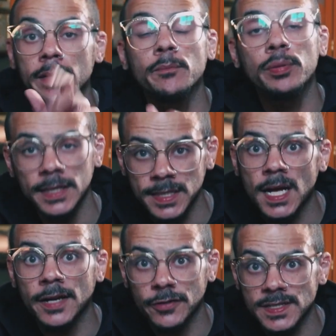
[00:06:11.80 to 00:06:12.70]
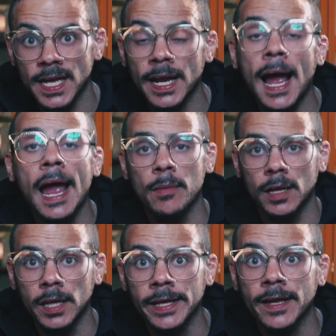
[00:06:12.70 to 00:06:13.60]
Please understand, I am a
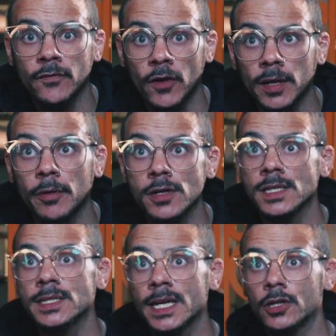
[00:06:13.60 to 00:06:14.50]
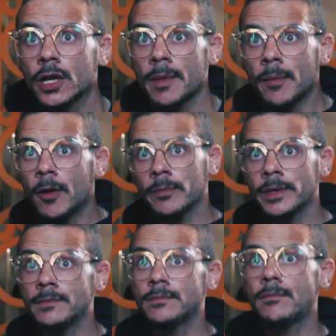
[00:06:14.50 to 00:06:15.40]
clean ass fucking person. Take a look at my
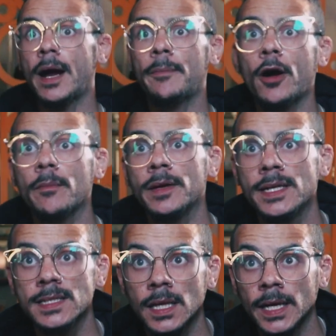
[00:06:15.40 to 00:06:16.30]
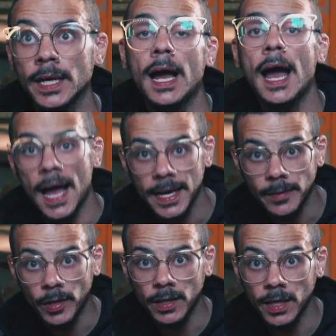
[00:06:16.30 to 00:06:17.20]
apartment. My apartment is clean. I am
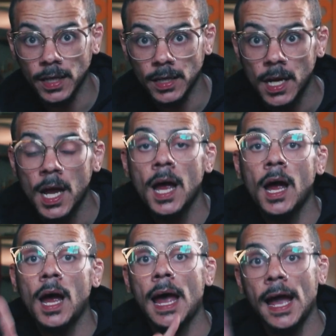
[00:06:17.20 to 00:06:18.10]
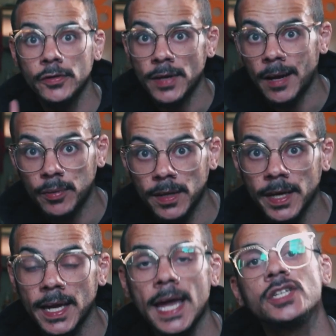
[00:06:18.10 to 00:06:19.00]
clean. I do not
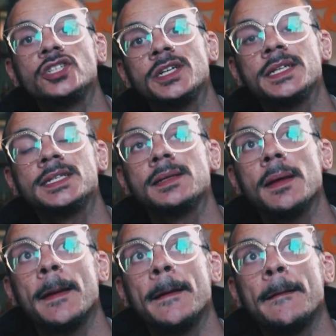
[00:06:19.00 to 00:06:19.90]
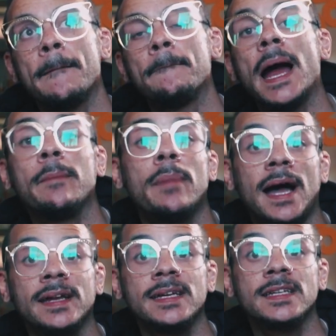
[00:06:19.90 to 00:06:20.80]
play. It's just my
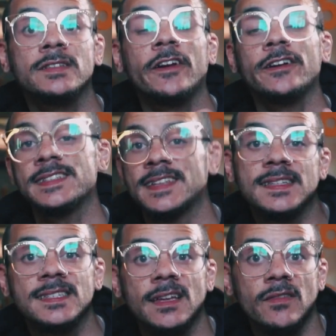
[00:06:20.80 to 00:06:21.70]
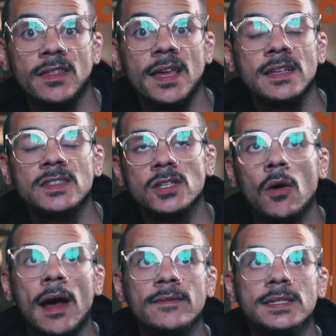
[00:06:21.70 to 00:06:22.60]
body is very sensitive to things, so
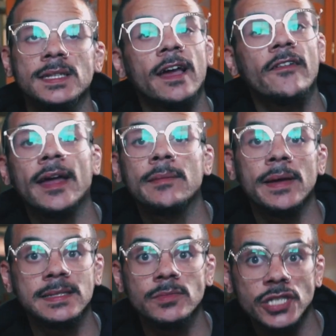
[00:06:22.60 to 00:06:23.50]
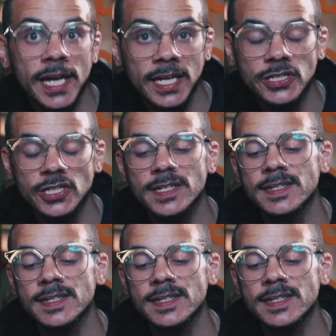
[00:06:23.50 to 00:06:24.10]
obviously I've had to make some changes.